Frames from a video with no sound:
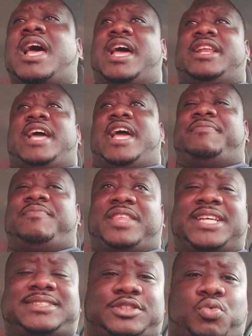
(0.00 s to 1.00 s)
and
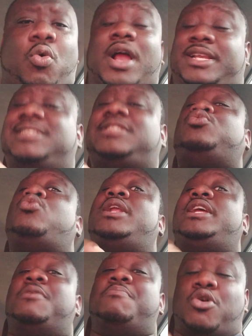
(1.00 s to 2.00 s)
this is
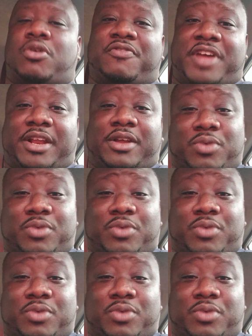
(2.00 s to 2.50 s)
really the motivator.